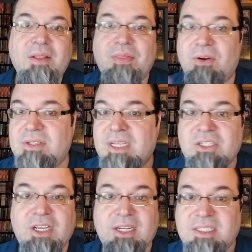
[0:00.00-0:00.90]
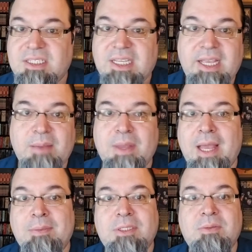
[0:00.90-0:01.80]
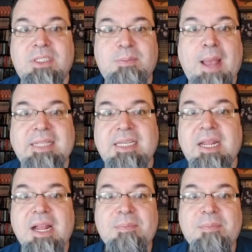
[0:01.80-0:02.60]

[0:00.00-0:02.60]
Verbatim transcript: they're essentially going to see and be able to inspect it.